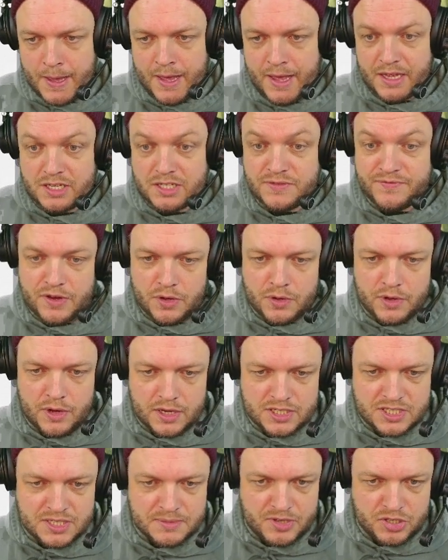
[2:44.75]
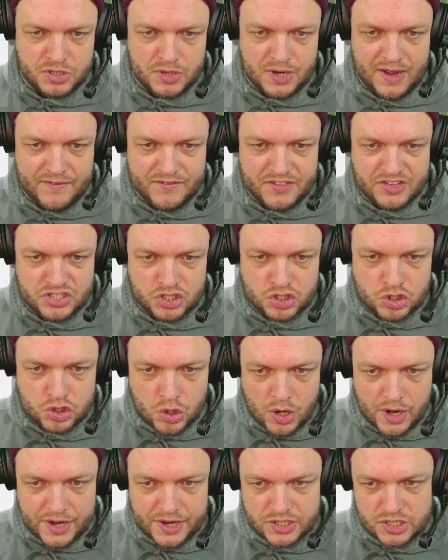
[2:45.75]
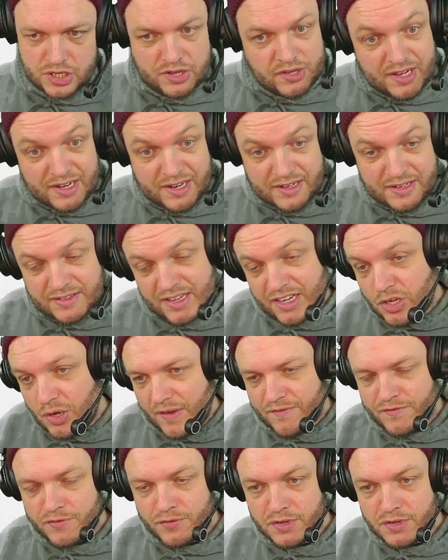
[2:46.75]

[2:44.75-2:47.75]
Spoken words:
It's very awesome that you have this draw engine, and then you have free